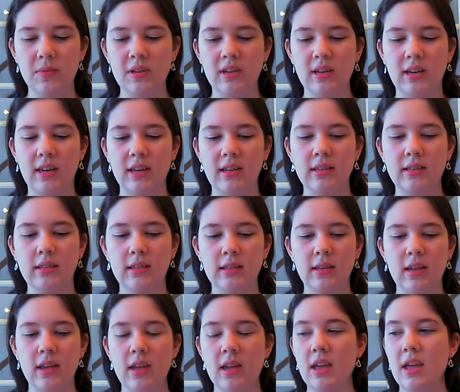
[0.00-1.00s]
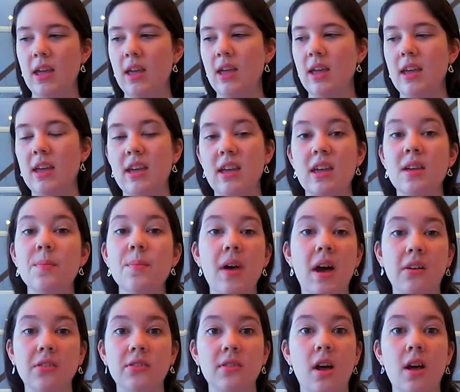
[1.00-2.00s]
because it
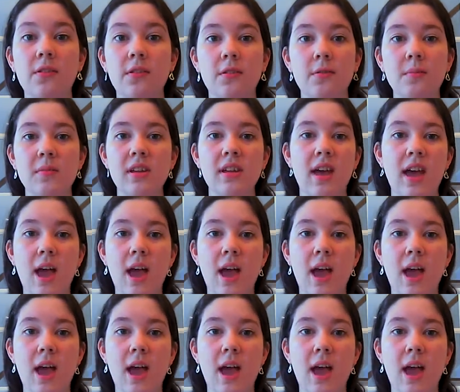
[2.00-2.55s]
melts off of me.